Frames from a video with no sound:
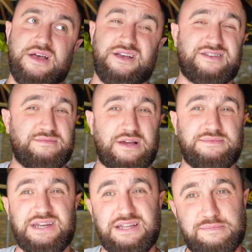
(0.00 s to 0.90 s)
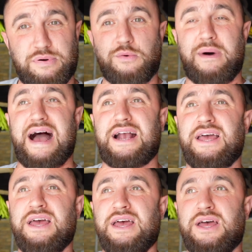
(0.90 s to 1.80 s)
sometimes you need to pull back
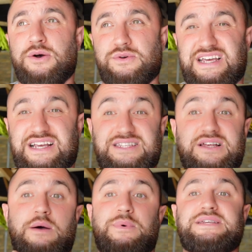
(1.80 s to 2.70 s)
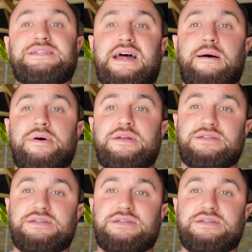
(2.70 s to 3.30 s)
or take a sideways step